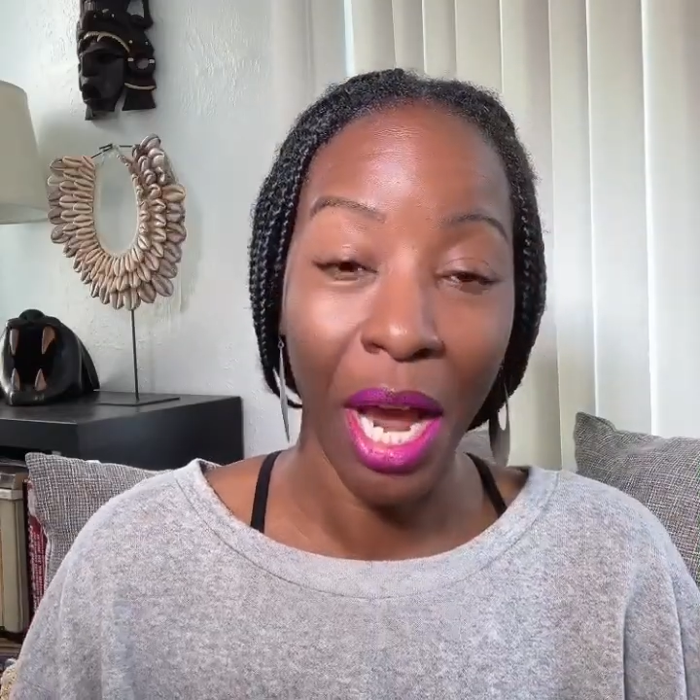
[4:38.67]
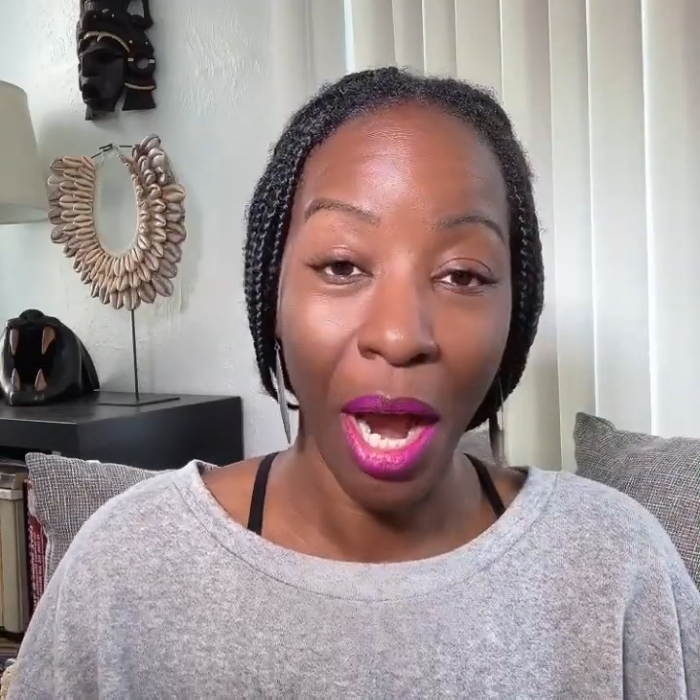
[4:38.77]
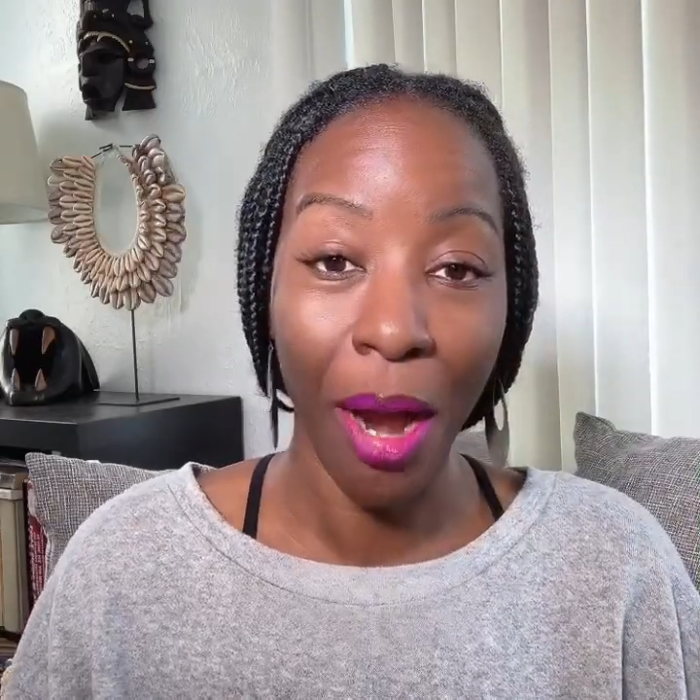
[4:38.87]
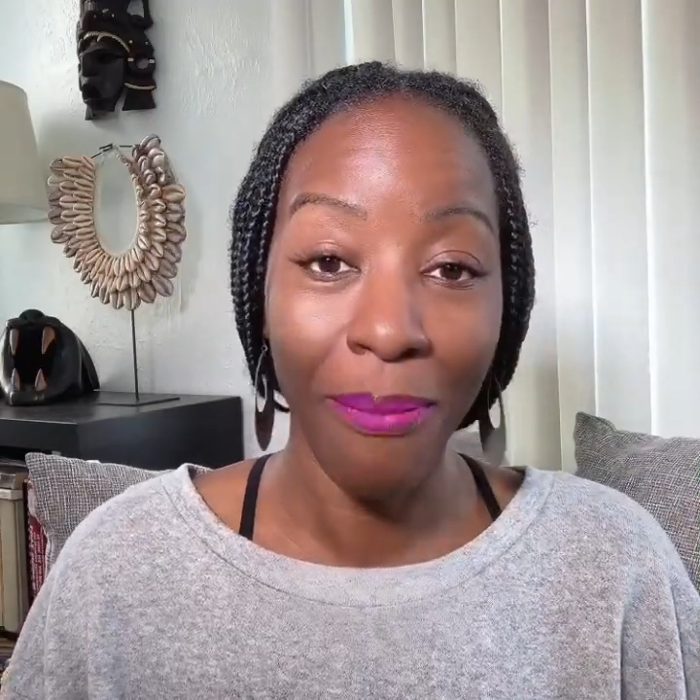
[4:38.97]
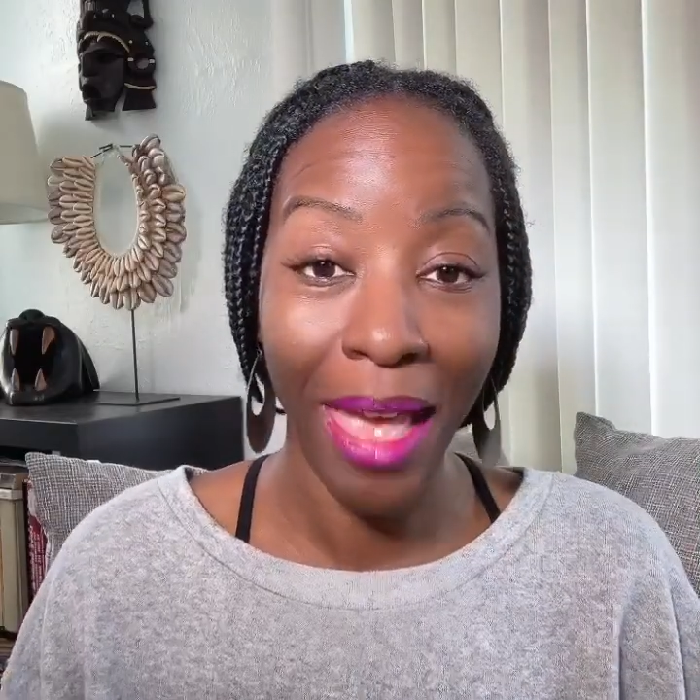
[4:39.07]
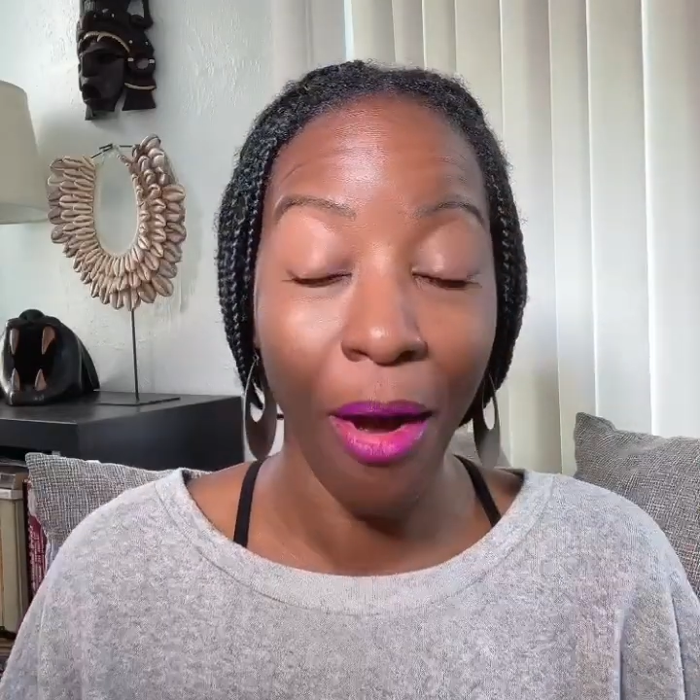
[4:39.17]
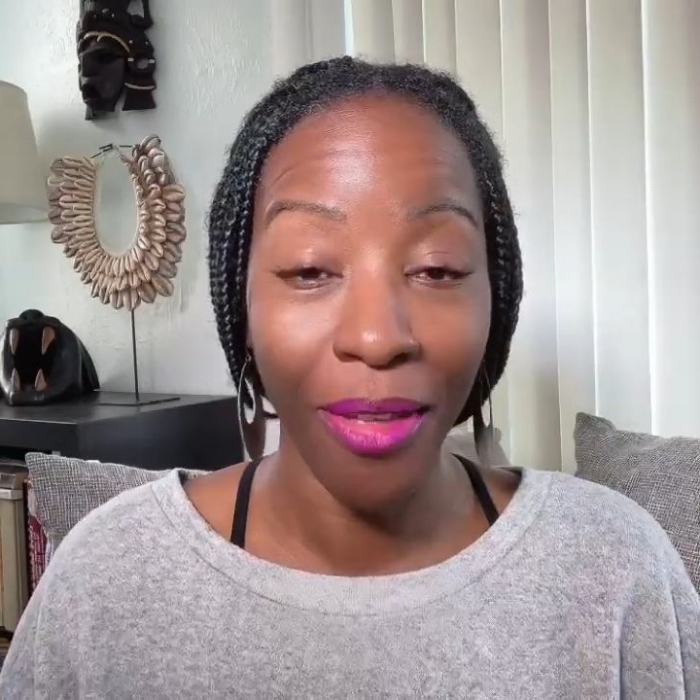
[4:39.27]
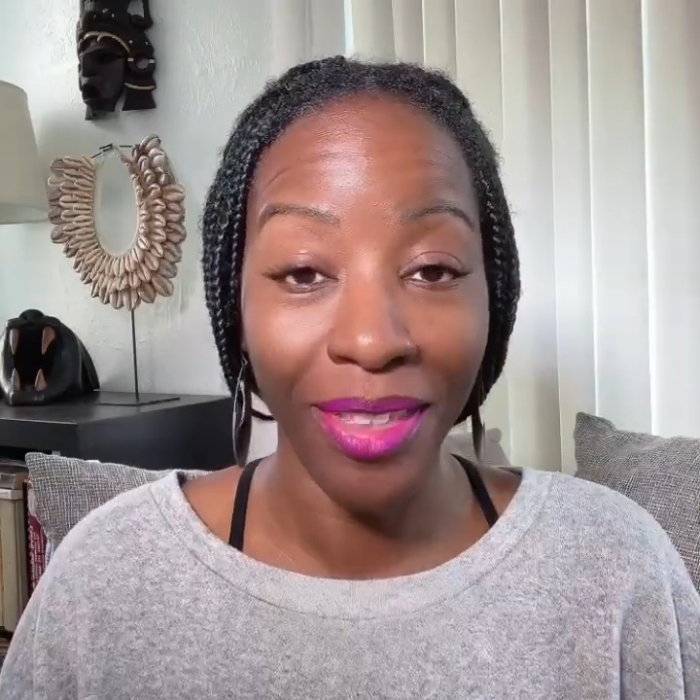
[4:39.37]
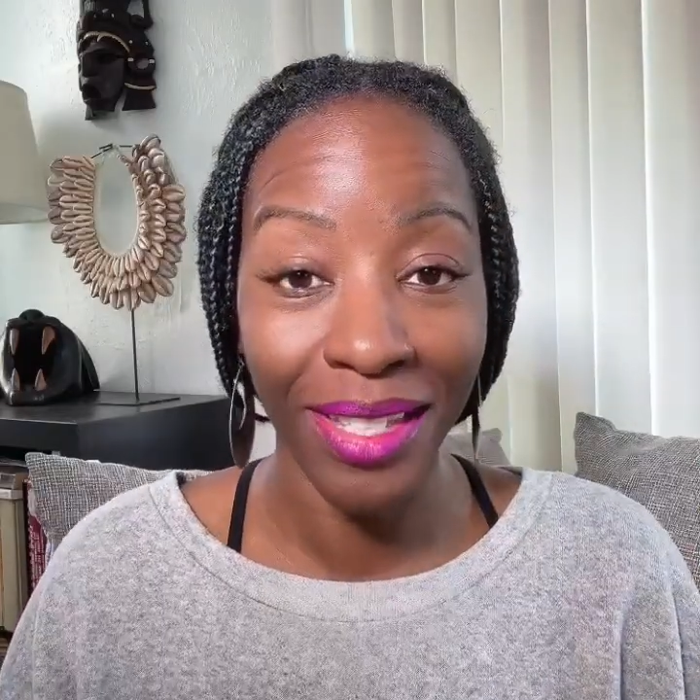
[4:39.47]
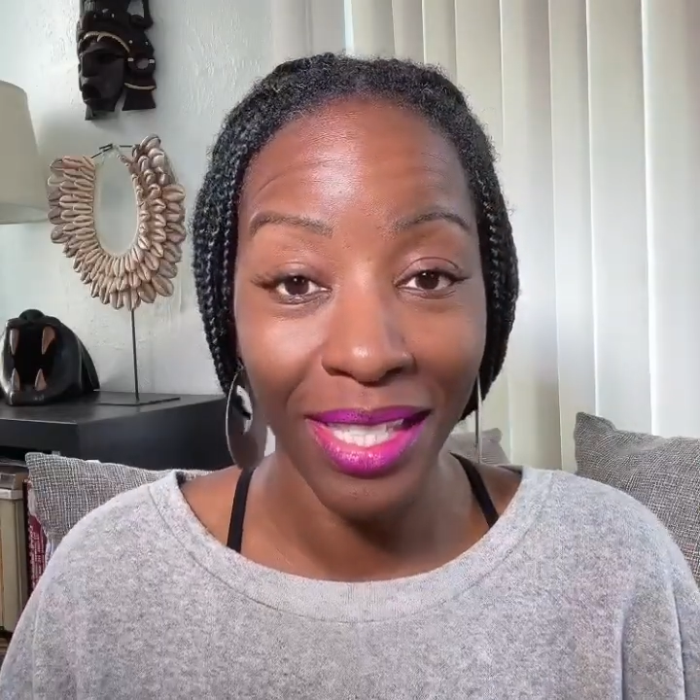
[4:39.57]
that
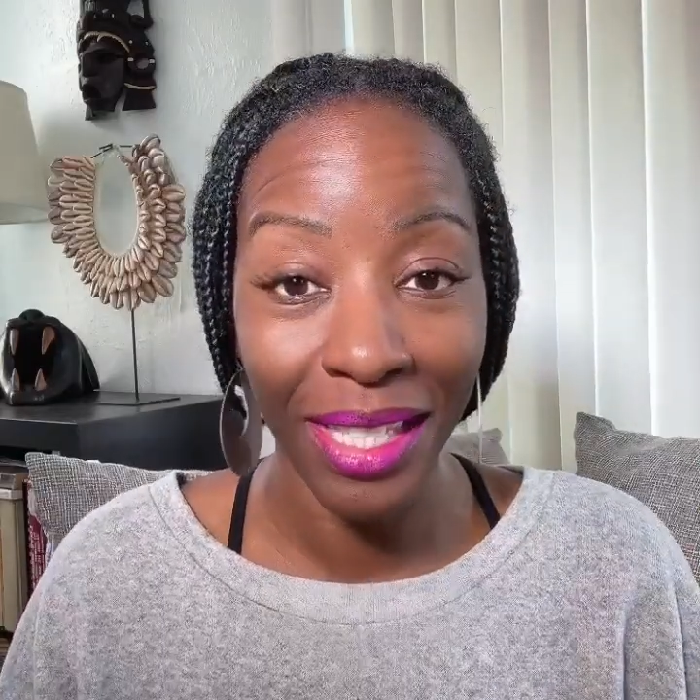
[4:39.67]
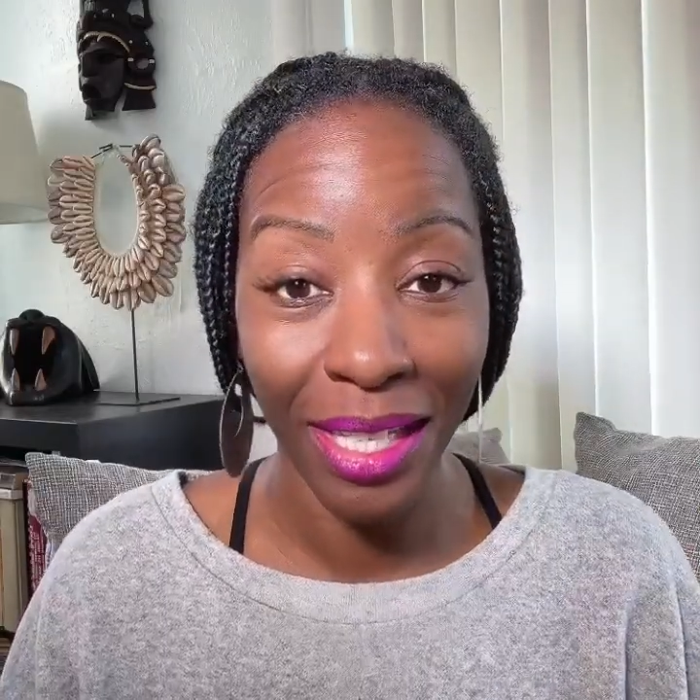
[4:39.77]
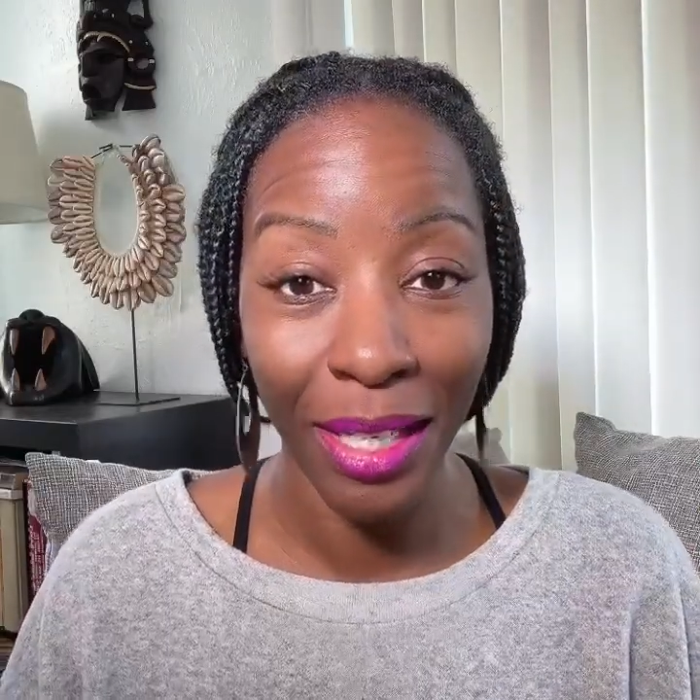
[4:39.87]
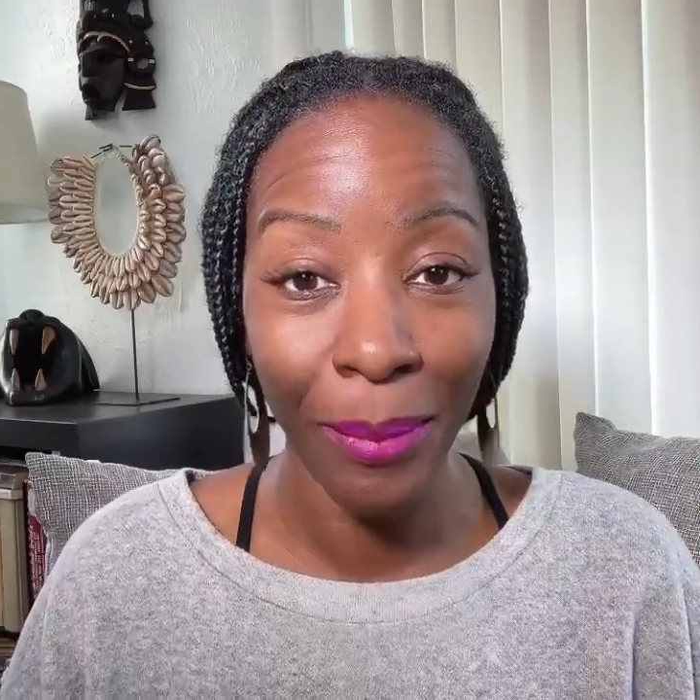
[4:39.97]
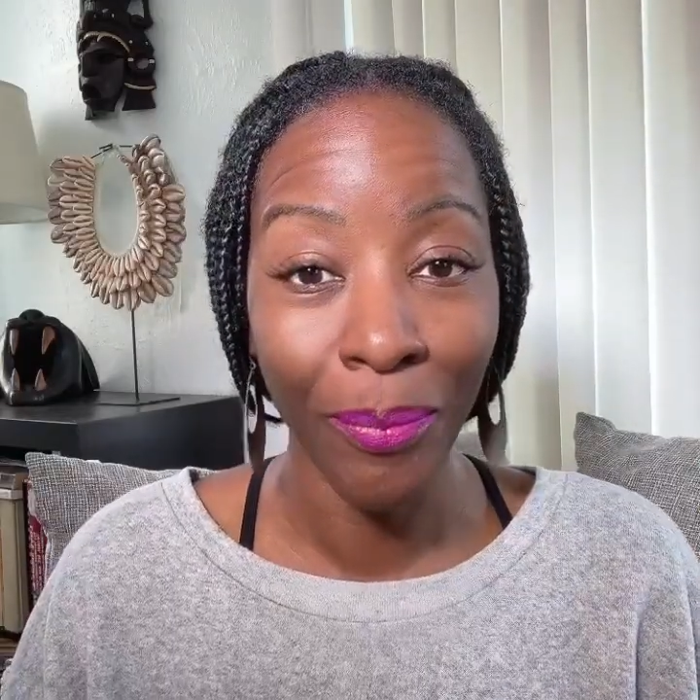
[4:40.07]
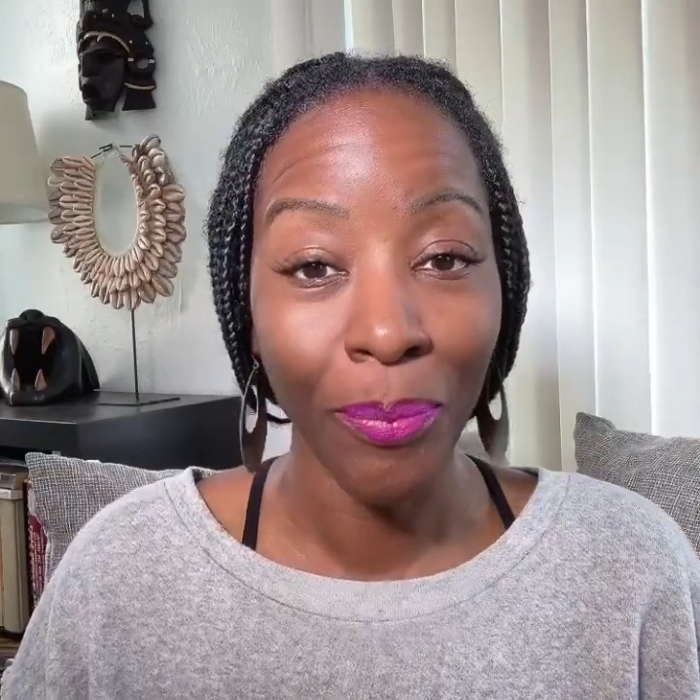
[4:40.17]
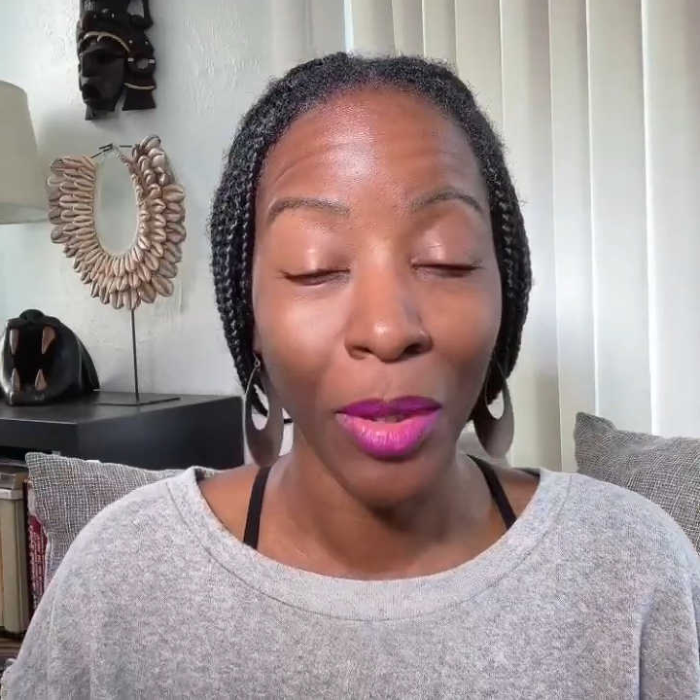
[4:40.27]
authenticity,